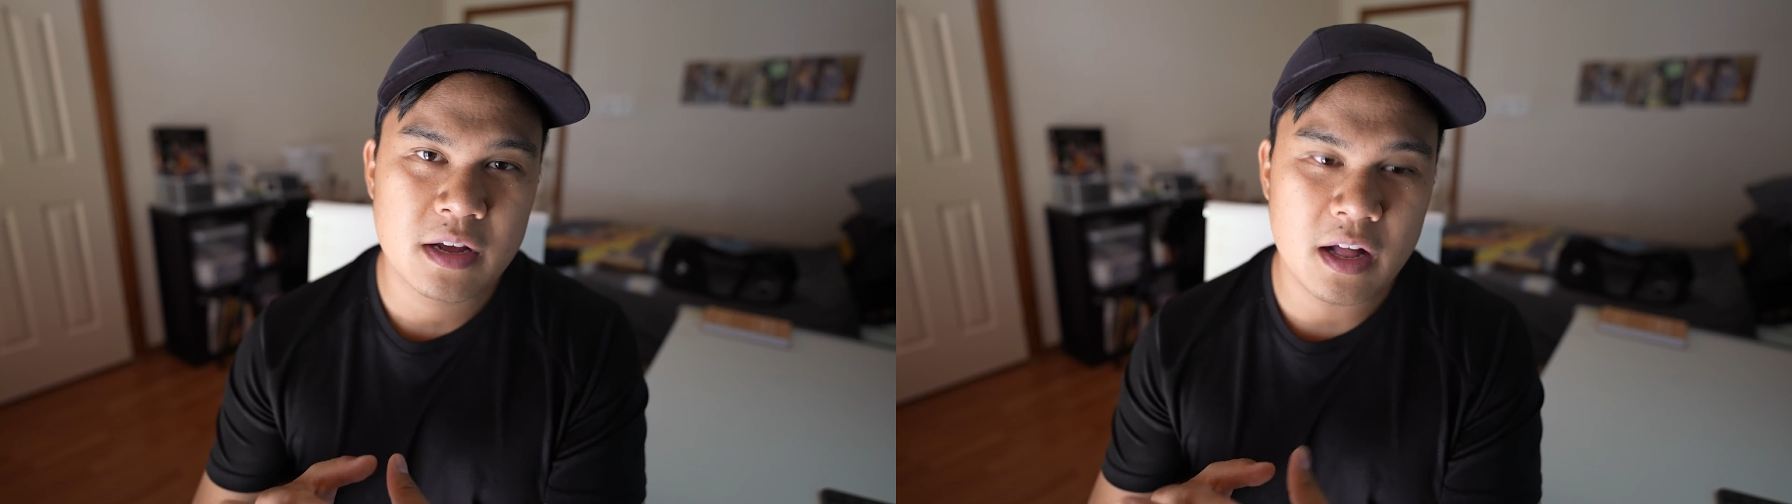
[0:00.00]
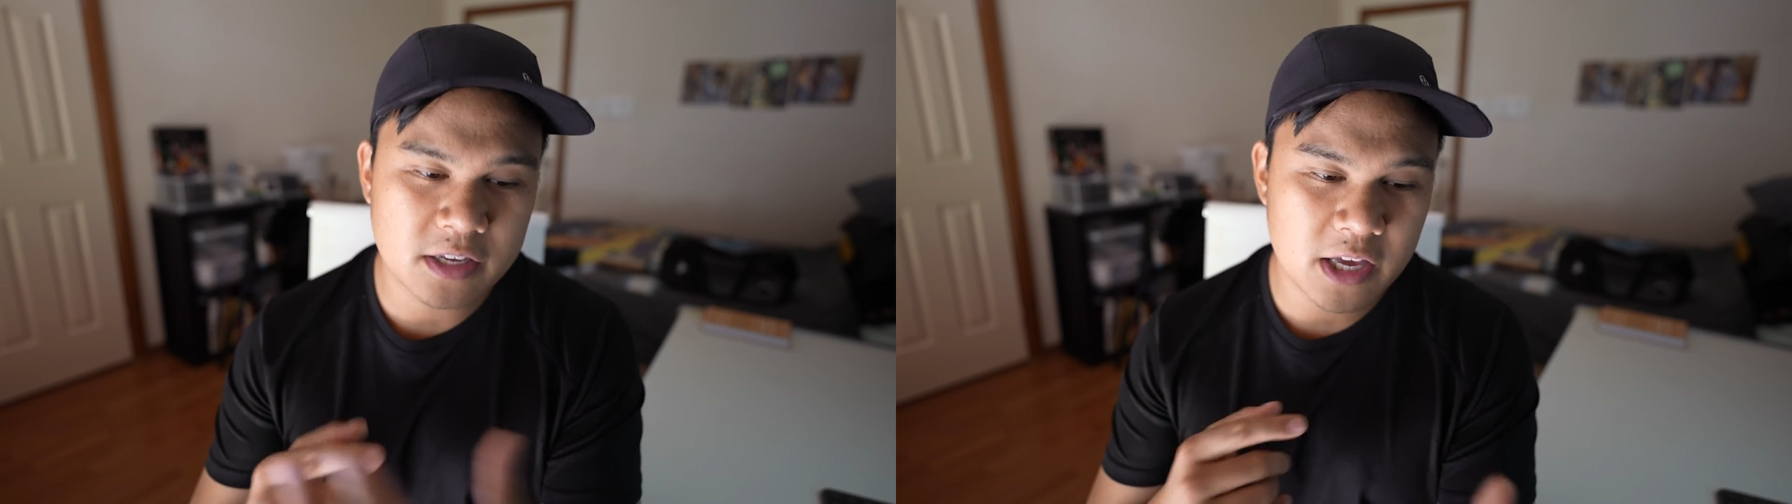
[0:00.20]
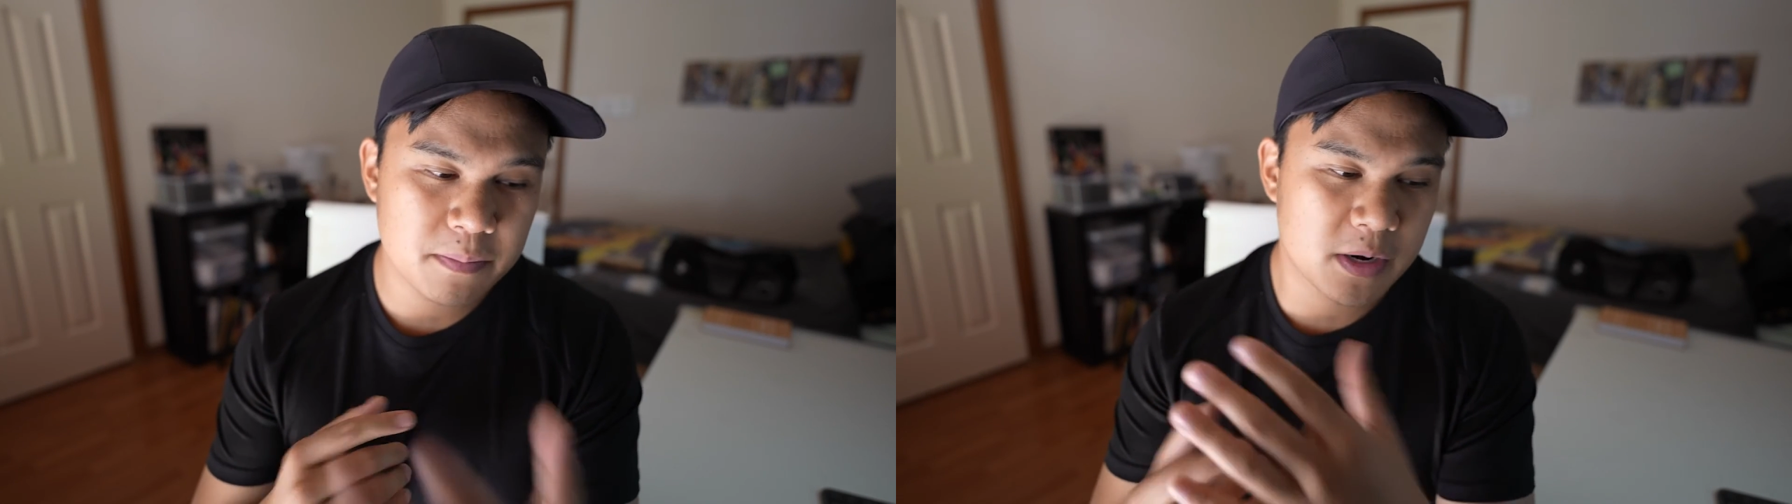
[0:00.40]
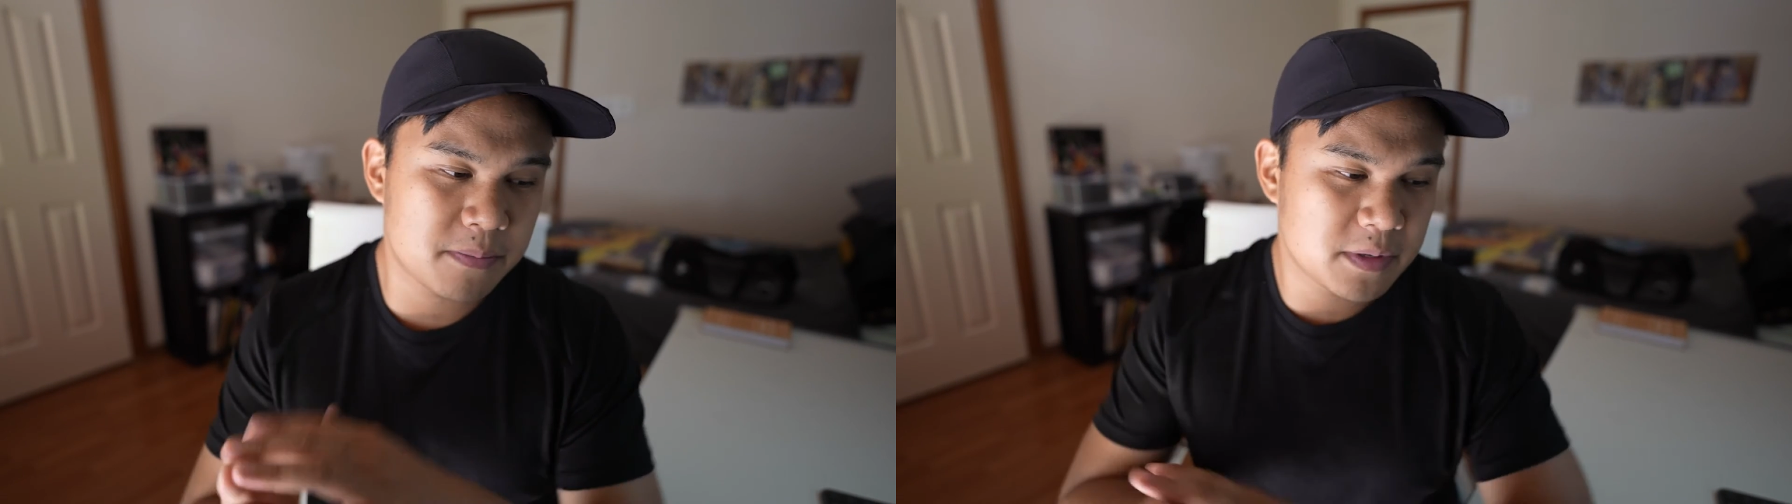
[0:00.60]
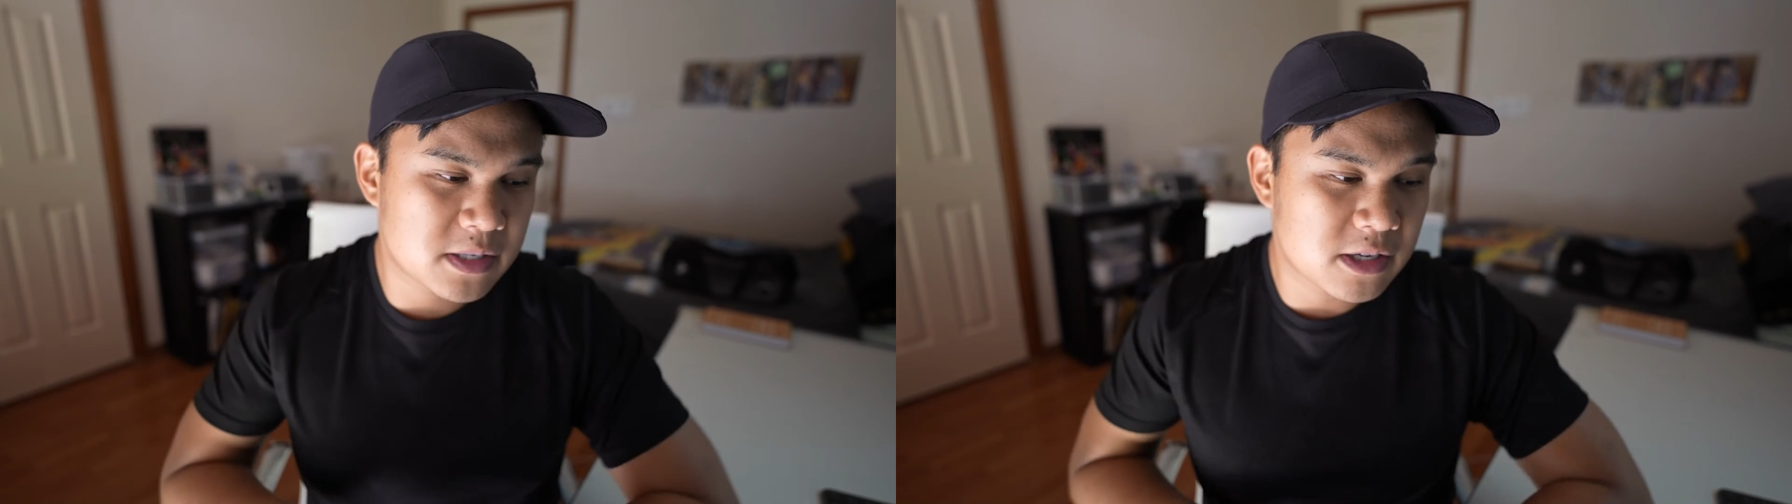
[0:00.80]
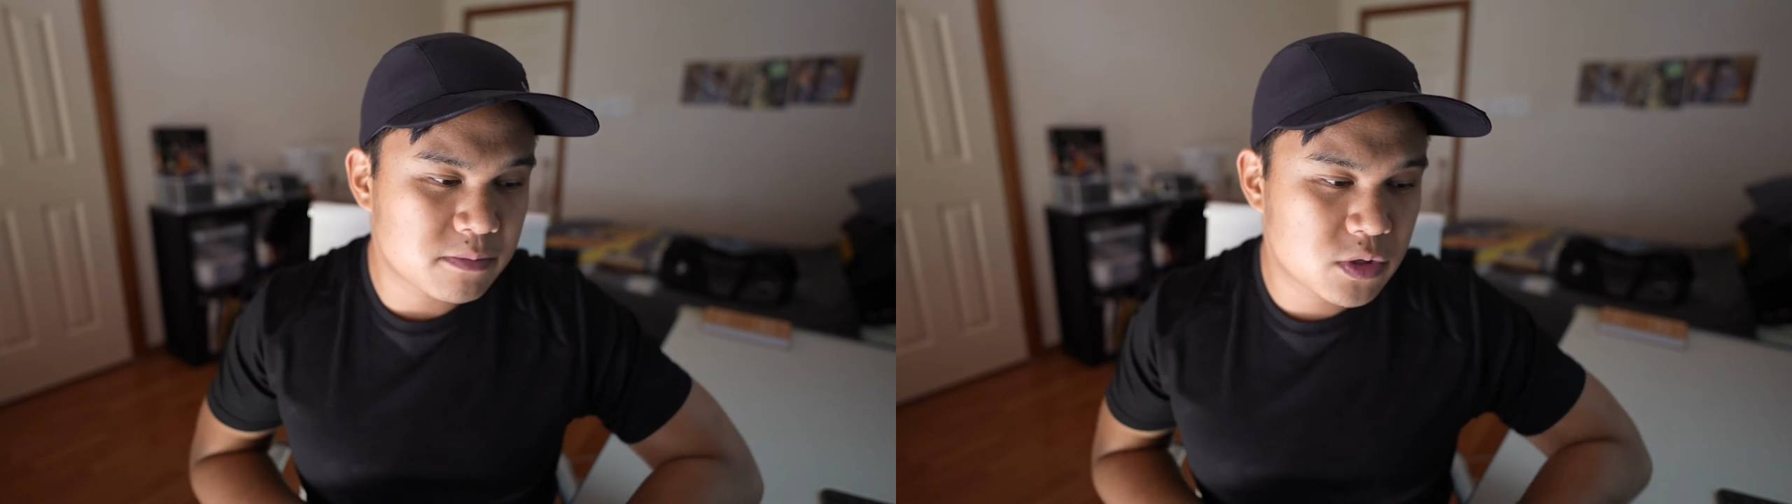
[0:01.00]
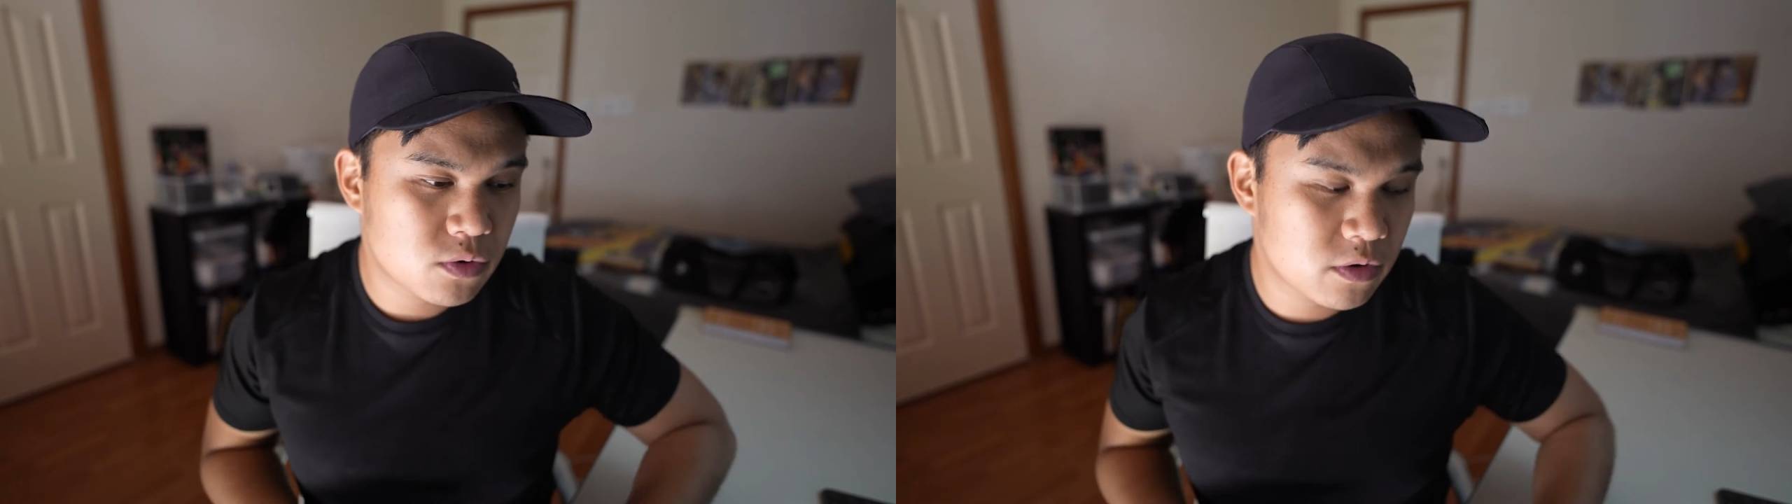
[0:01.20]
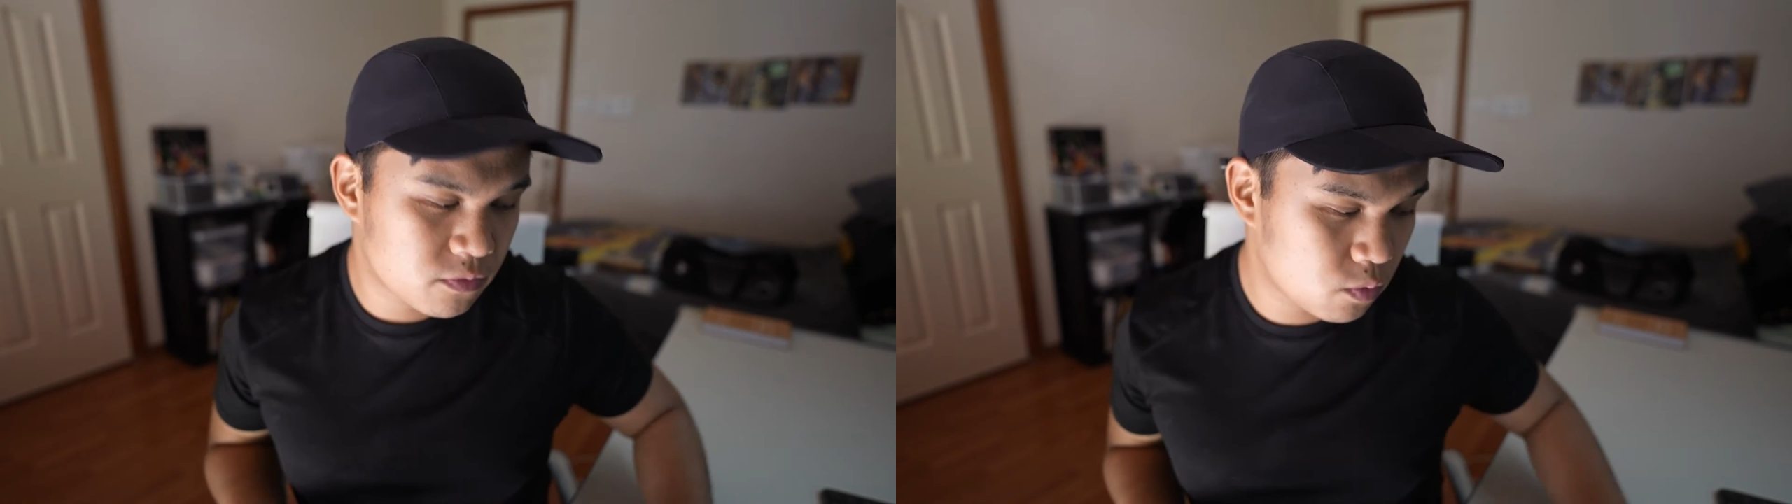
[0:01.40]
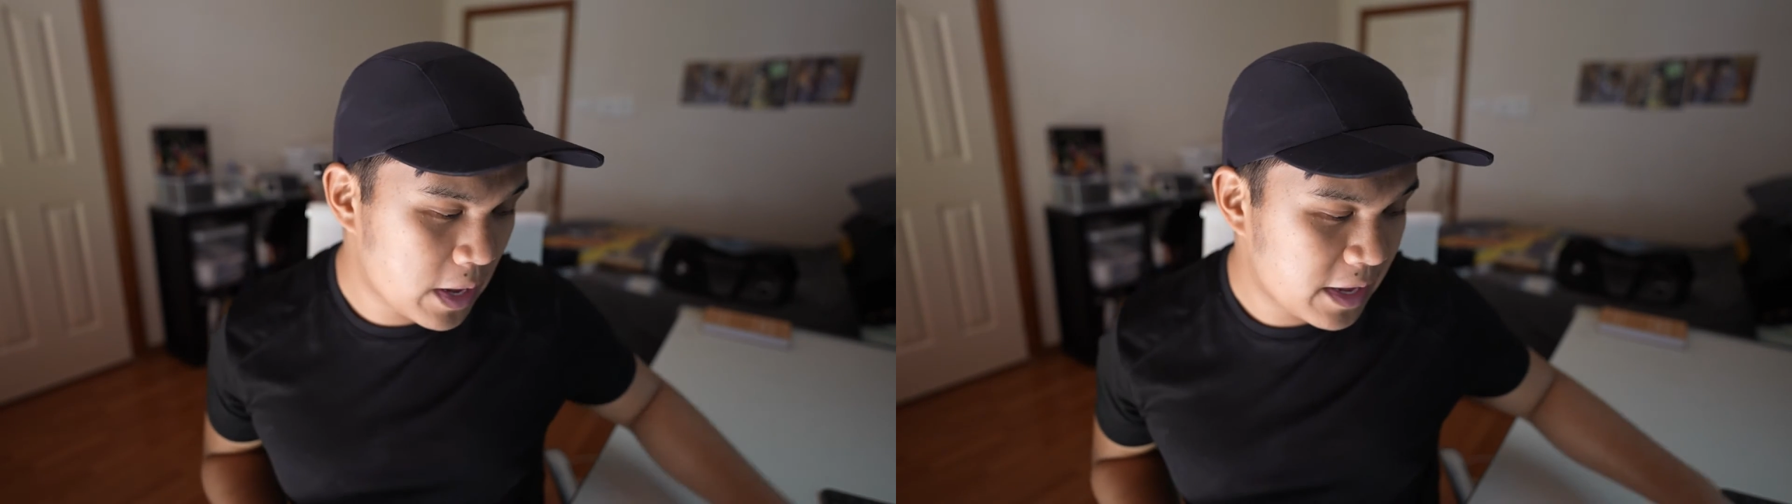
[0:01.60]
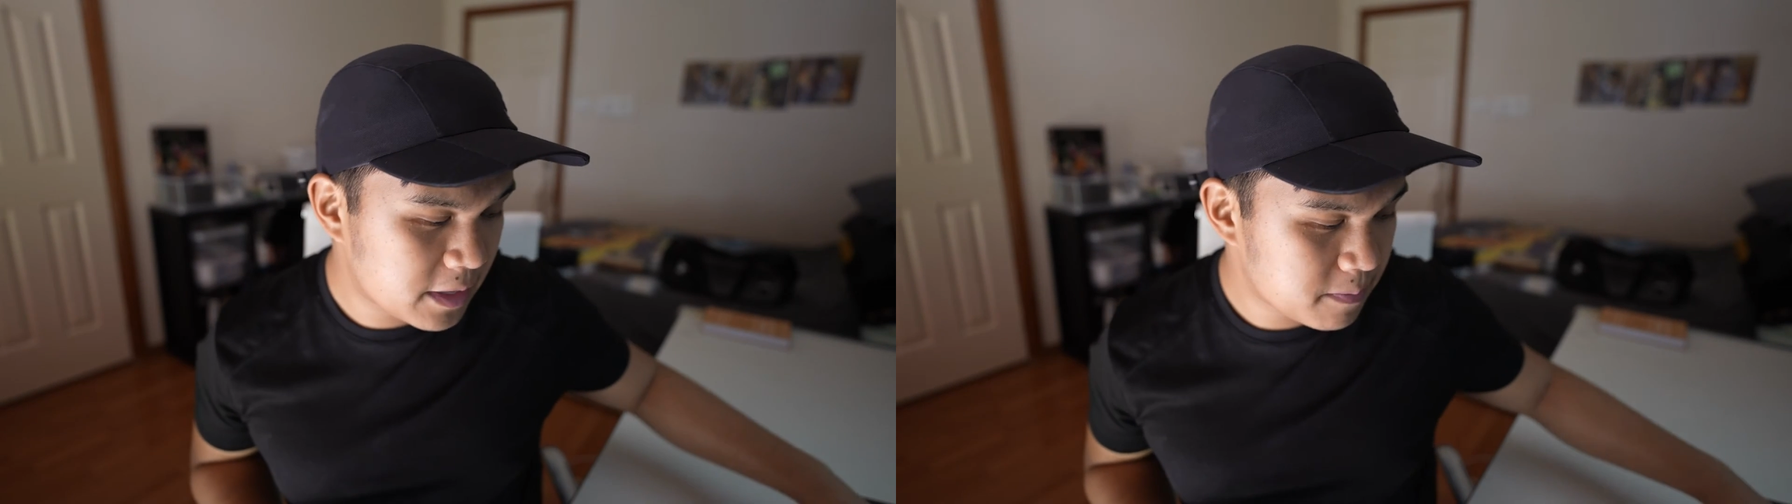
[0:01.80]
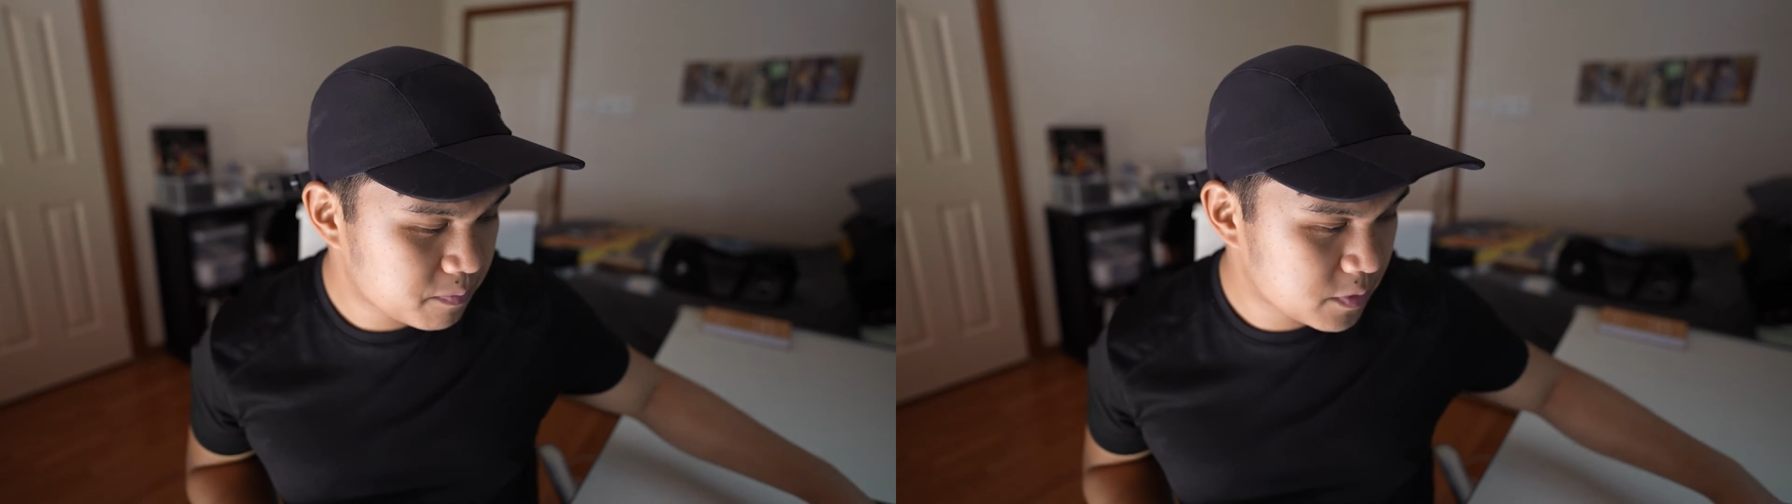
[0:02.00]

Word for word: I'll keep it up in some sort of way